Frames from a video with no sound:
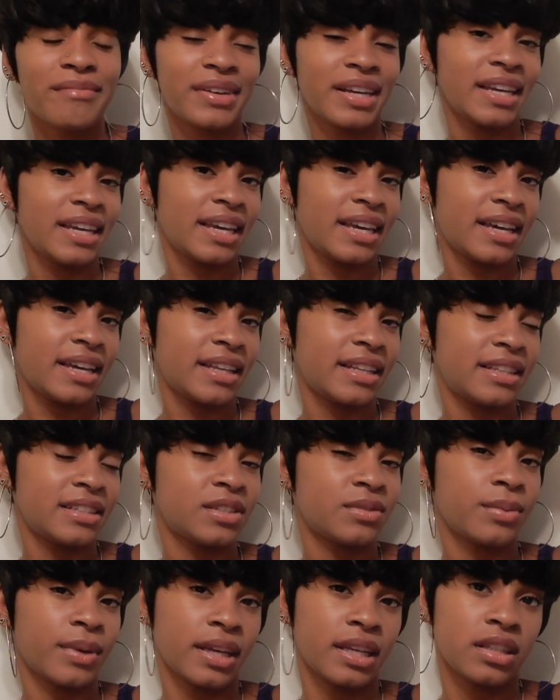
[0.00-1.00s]
But yeah,
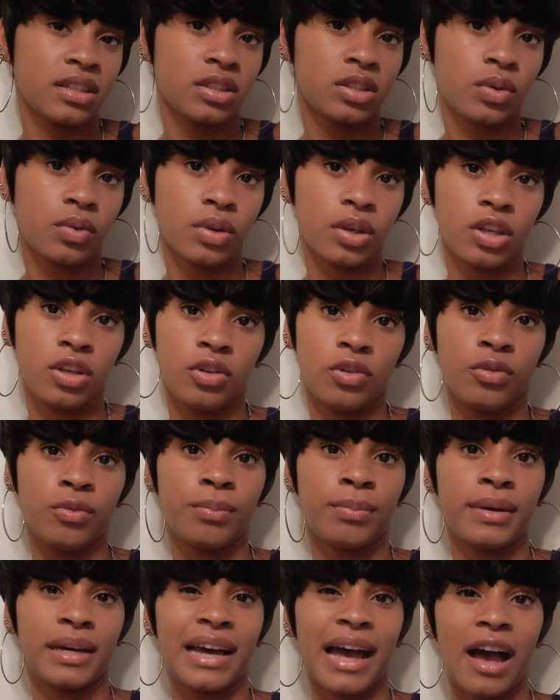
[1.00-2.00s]
this wig is so cute,
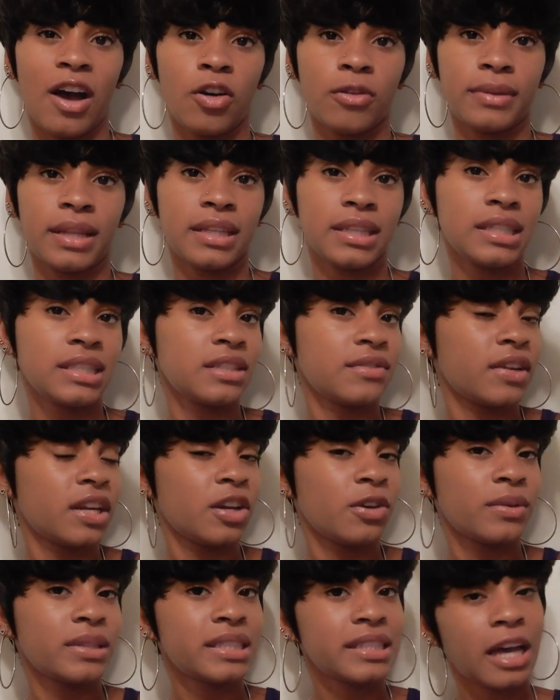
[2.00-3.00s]
but I hope that this
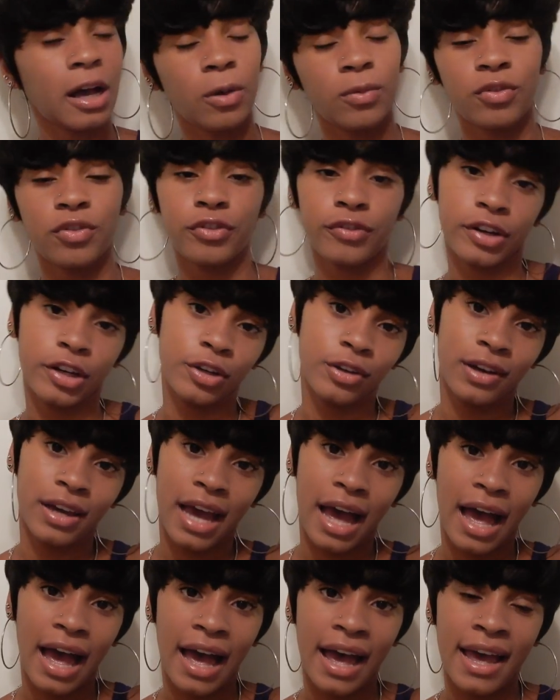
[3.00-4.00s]
video was helpful for you
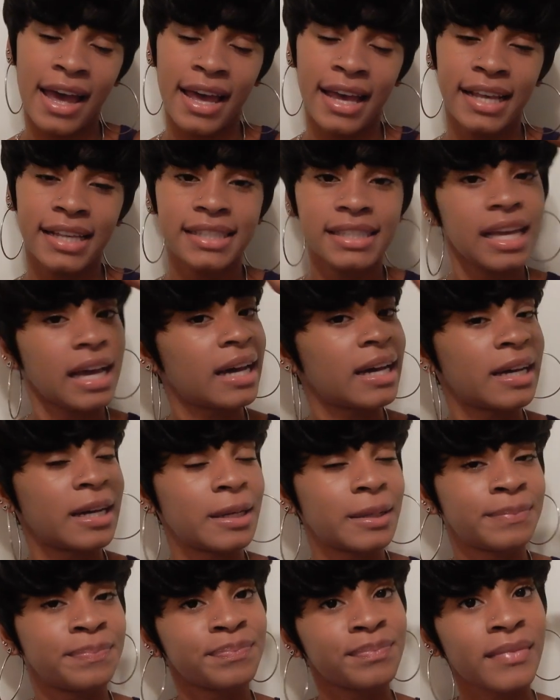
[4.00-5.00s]
guys.
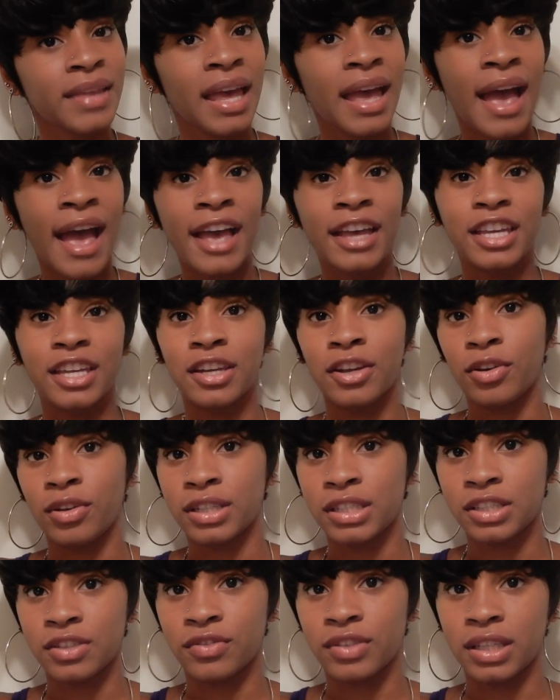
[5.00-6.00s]
You know,
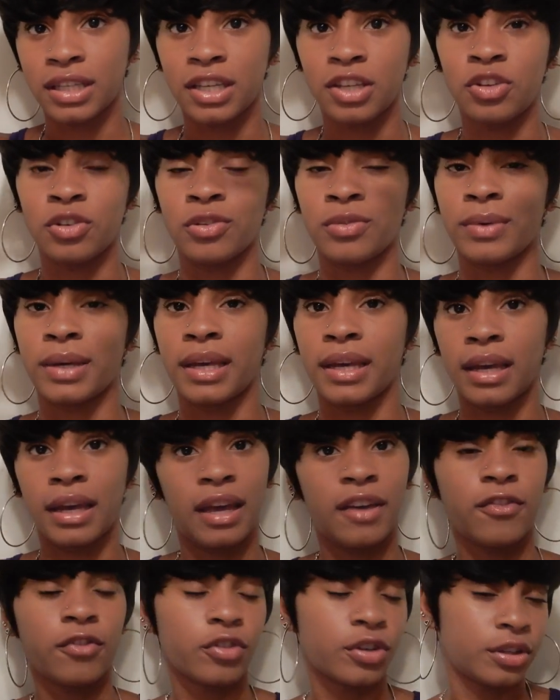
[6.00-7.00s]
this is a really cute wig
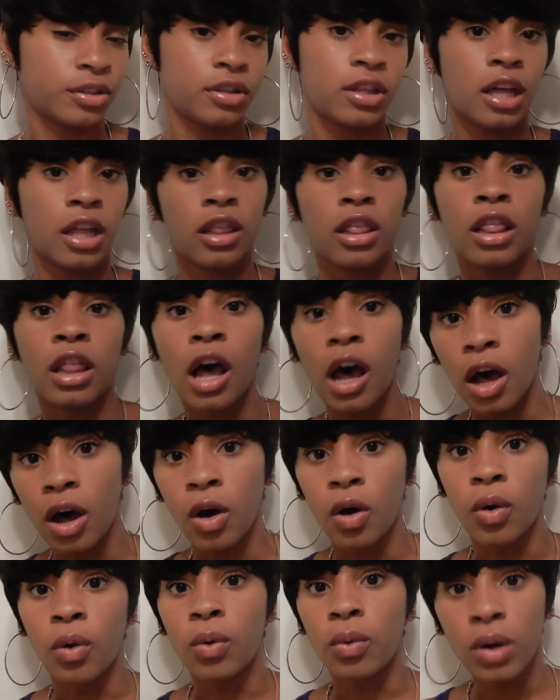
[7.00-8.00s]
for the
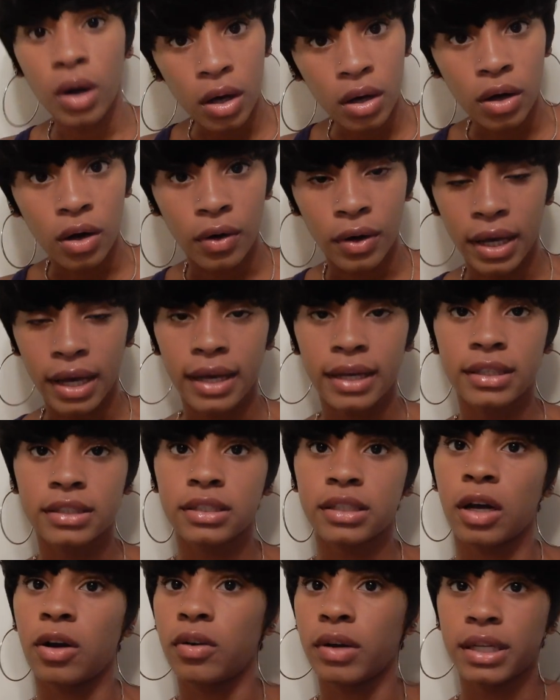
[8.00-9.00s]
low, okay,
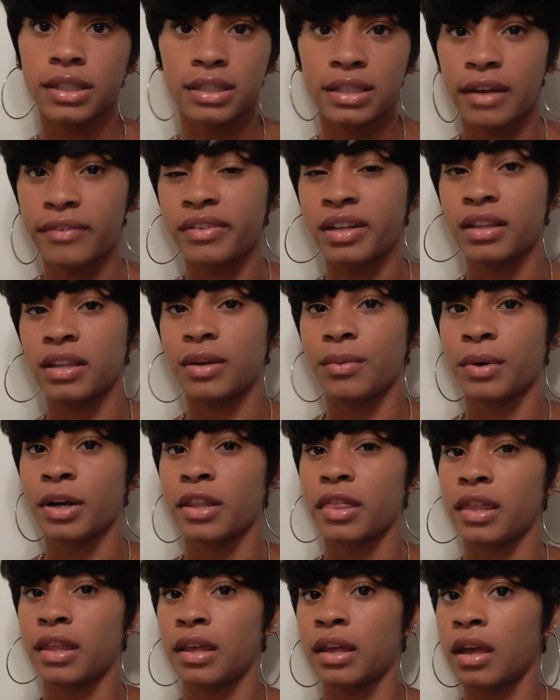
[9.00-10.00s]
so it's definitely
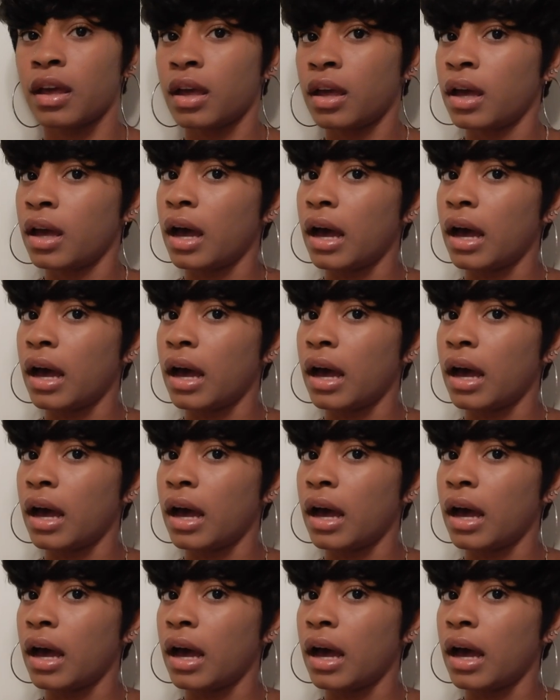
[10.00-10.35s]
worth it.